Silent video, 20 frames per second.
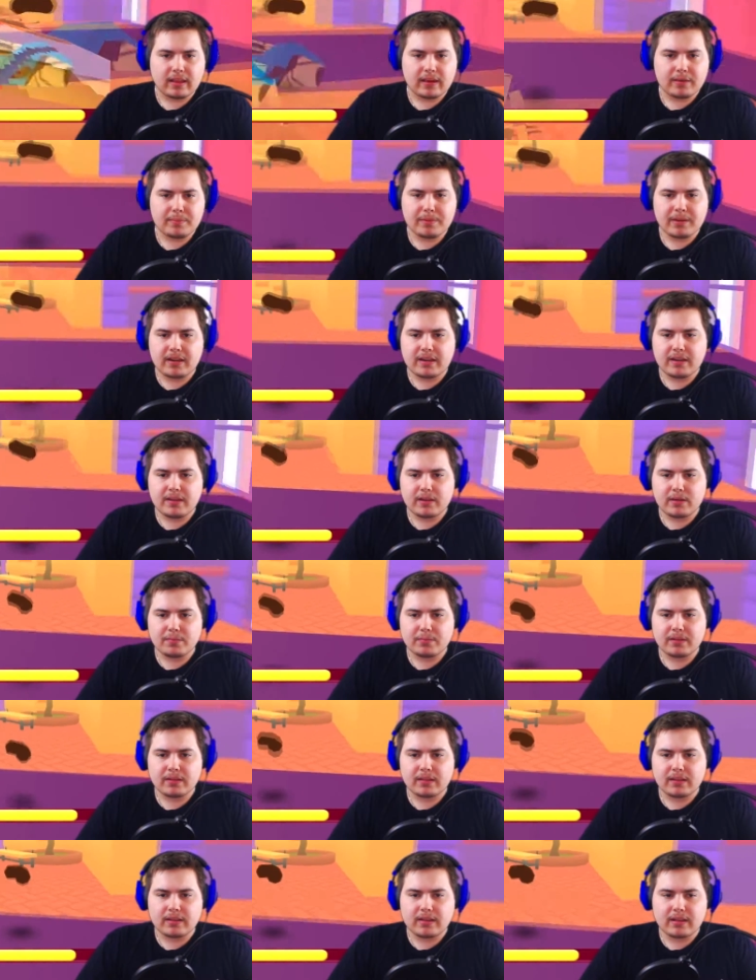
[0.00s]
thought it'd be here,
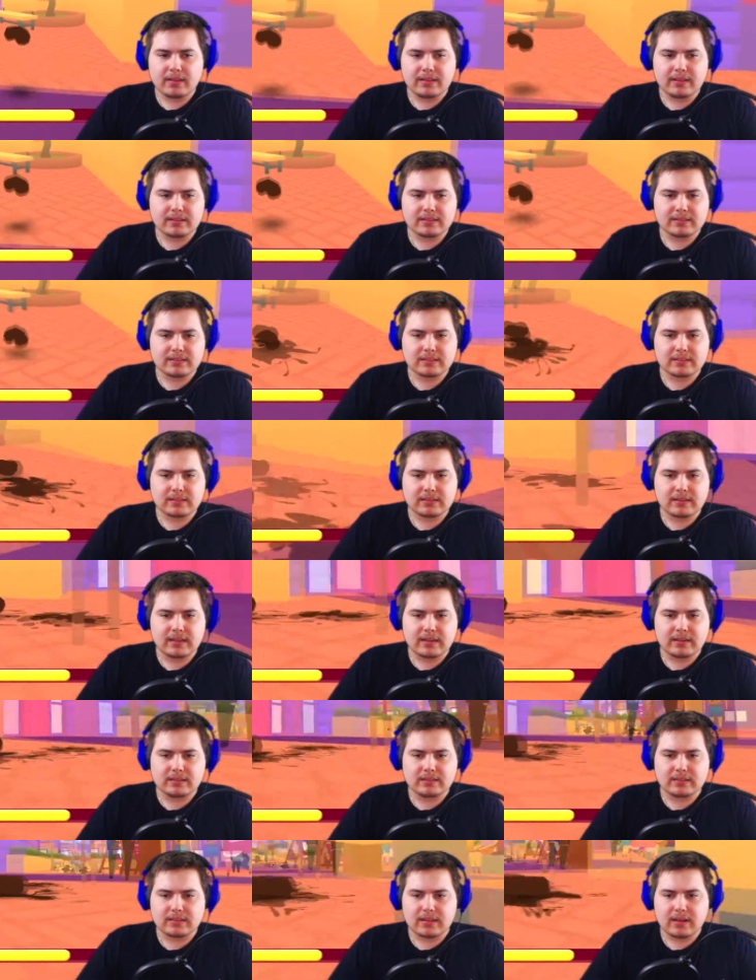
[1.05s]
but again, that's that
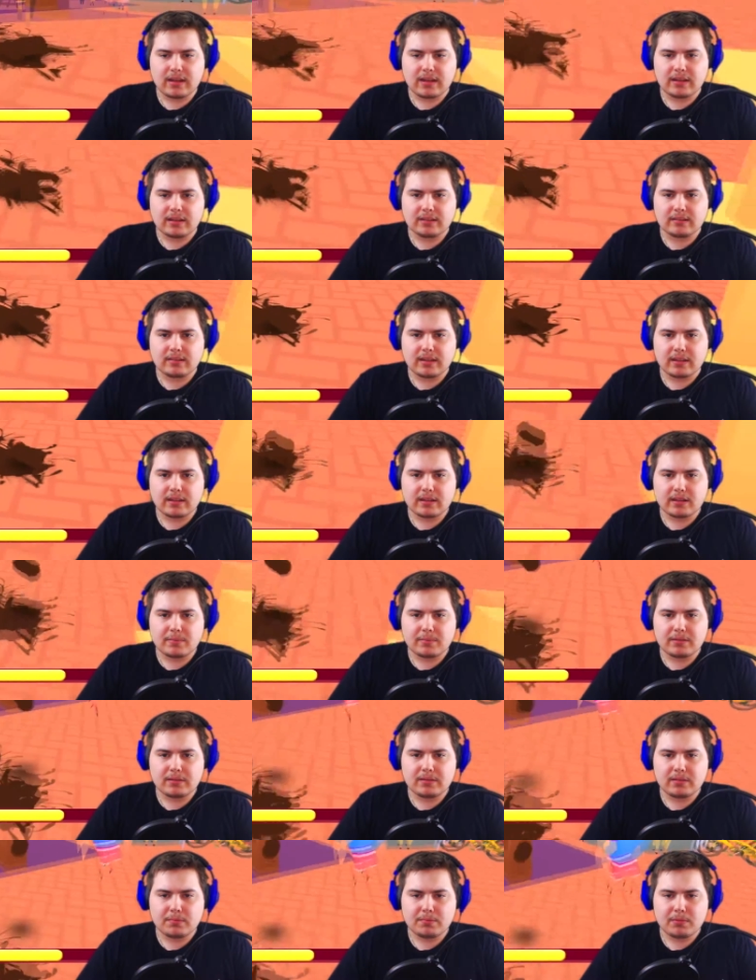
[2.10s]
is not. Is that going to
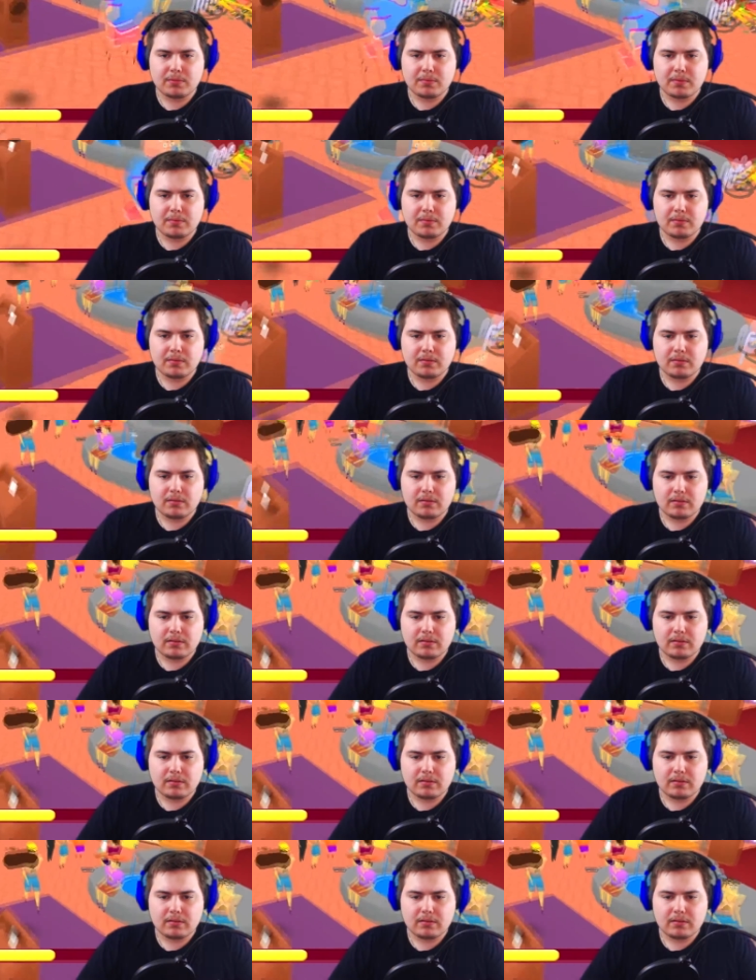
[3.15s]
be T P? Maybe?